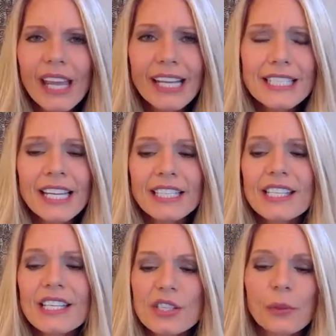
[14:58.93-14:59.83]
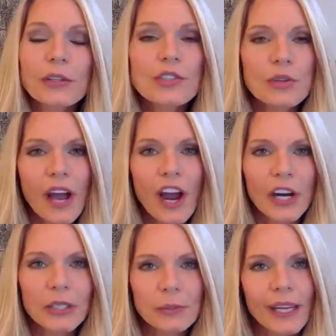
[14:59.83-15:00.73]
A dentist will do a
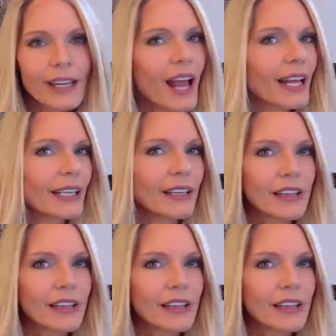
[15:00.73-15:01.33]
hard reline and